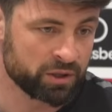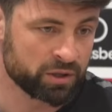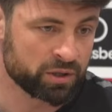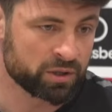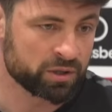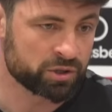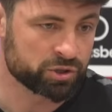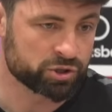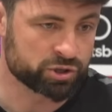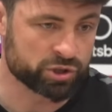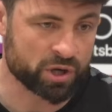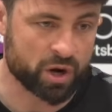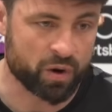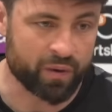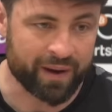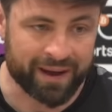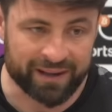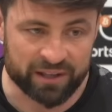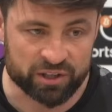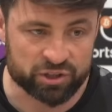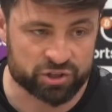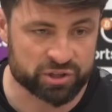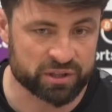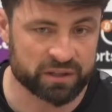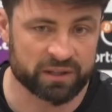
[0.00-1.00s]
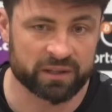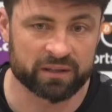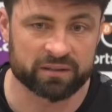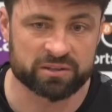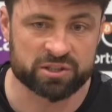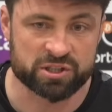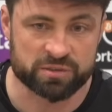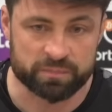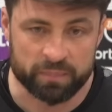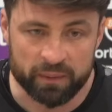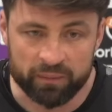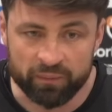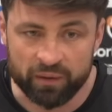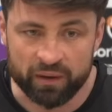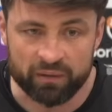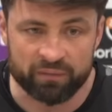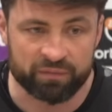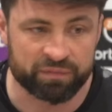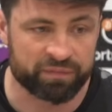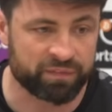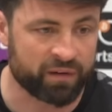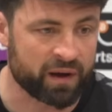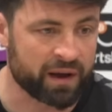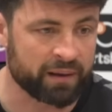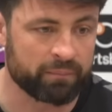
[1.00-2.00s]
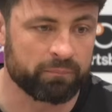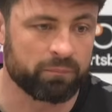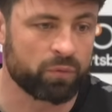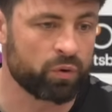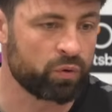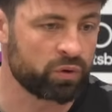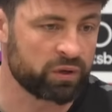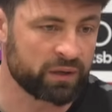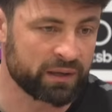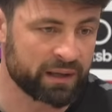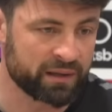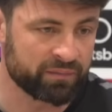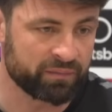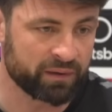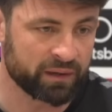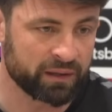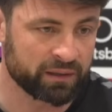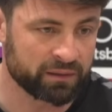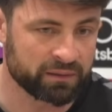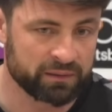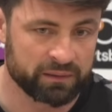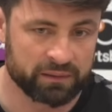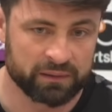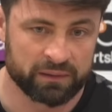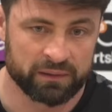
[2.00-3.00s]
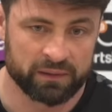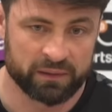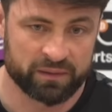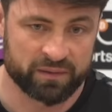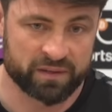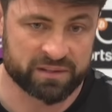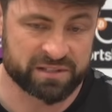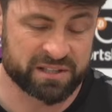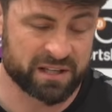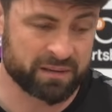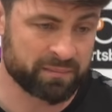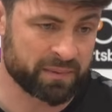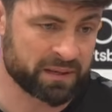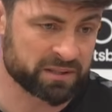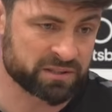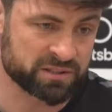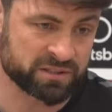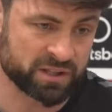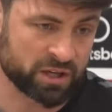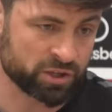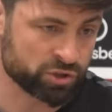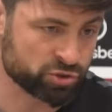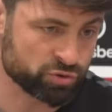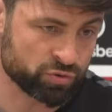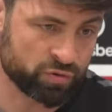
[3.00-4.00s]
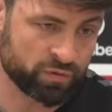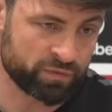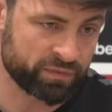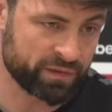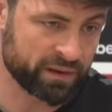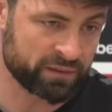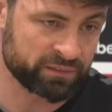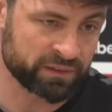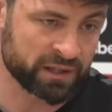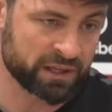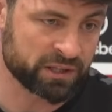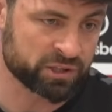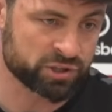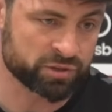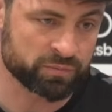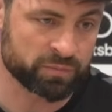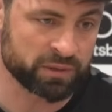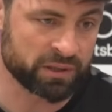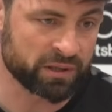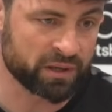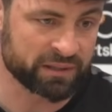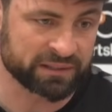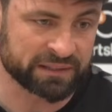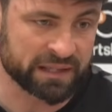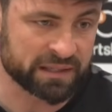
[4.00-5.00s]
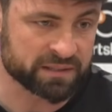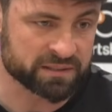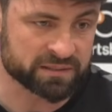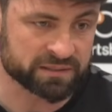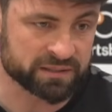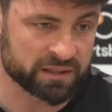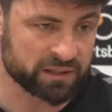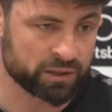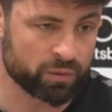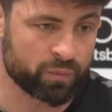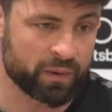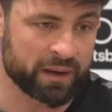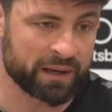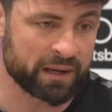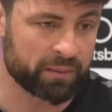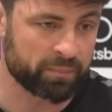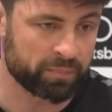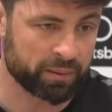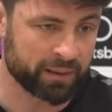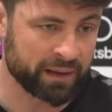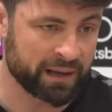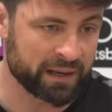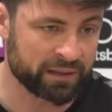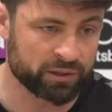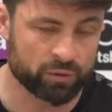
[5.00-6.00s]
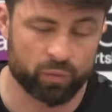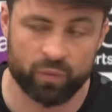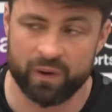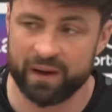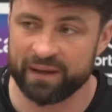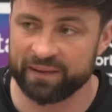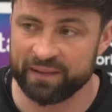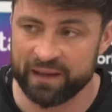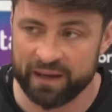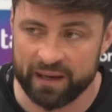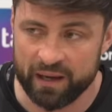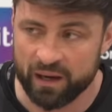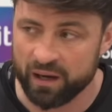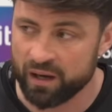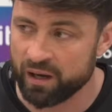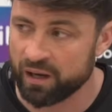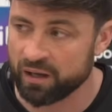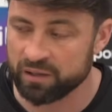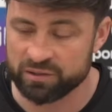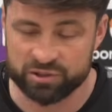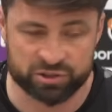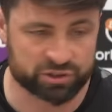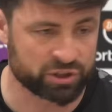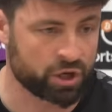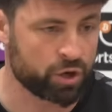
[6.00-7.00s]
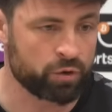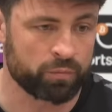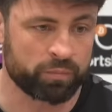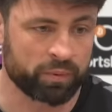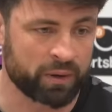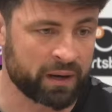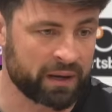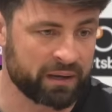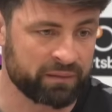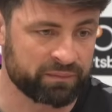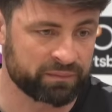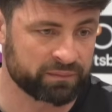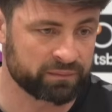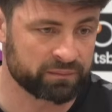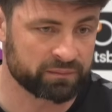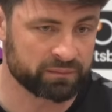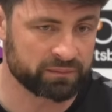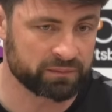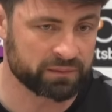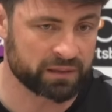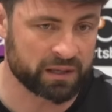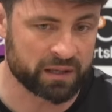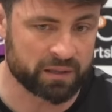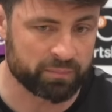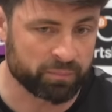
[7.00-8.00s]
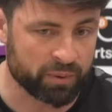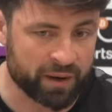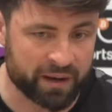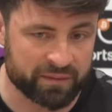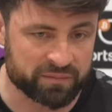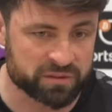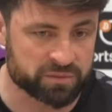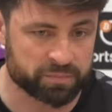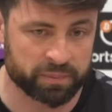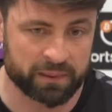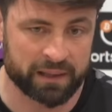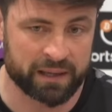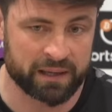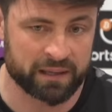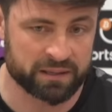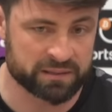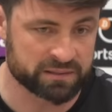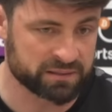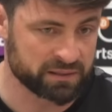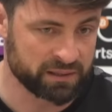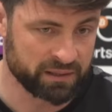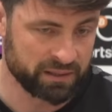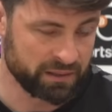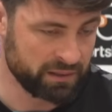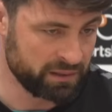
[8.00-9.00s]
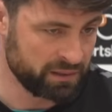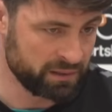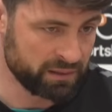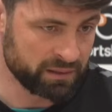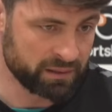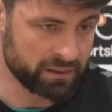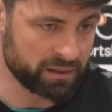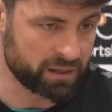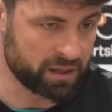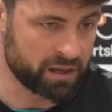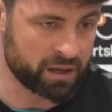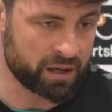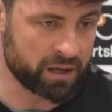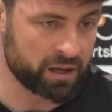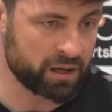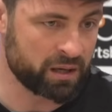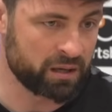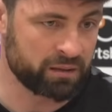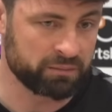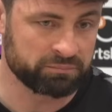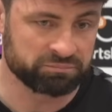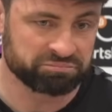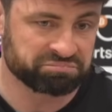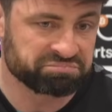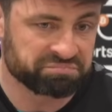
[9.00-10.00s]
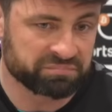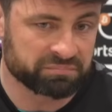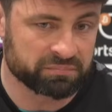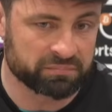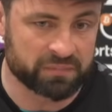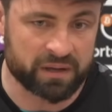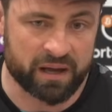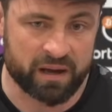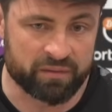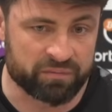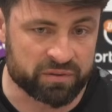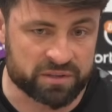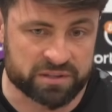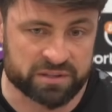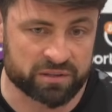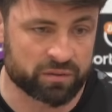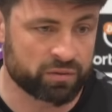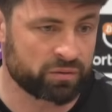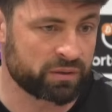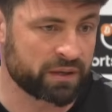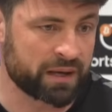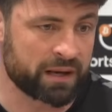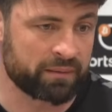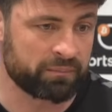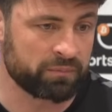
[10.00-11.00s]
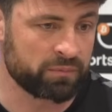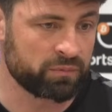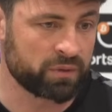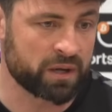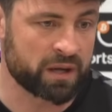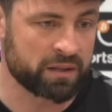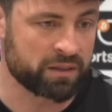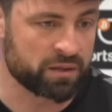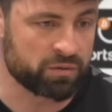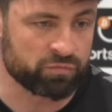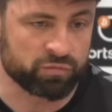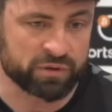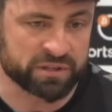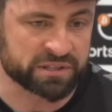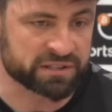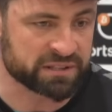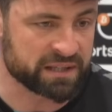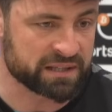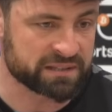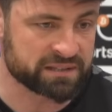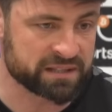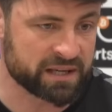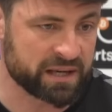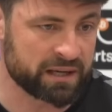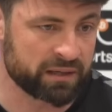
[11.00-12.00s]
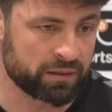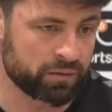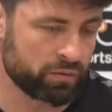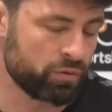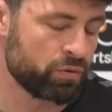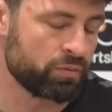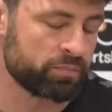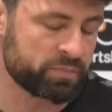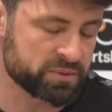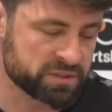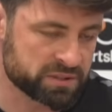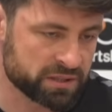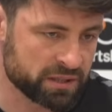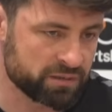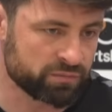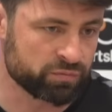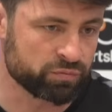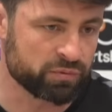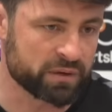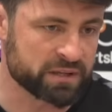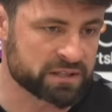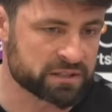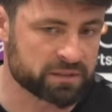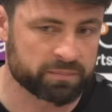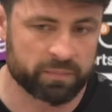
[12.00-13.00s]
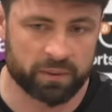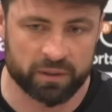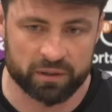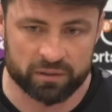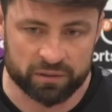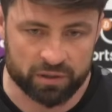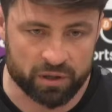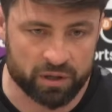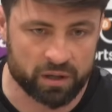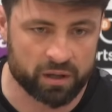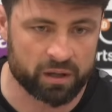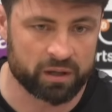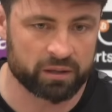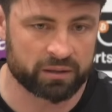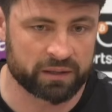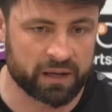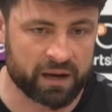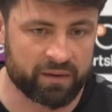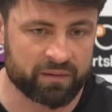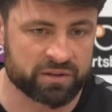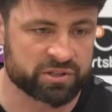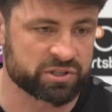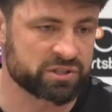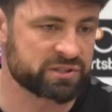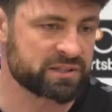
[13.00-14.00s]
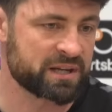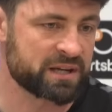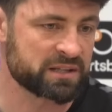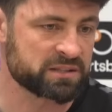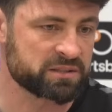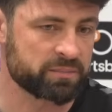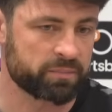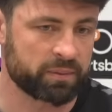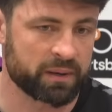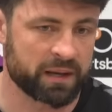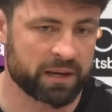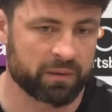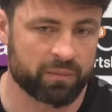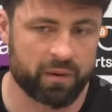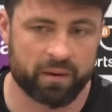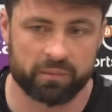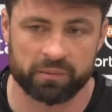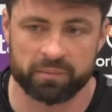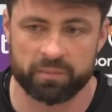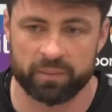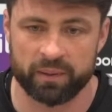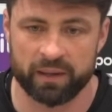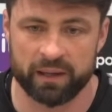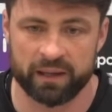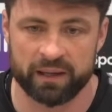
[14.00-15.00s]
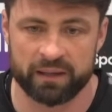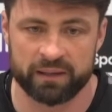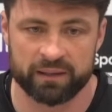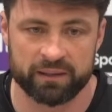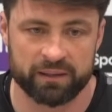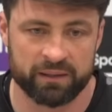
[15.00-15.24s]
show energy and spirit and fight more than ever. The team has such strong foundation with the identity and the way they play and the way they are so brave. They're the bravest players every single game, and the risk they take, or perceived risk, but the courage it takes to play the way we play.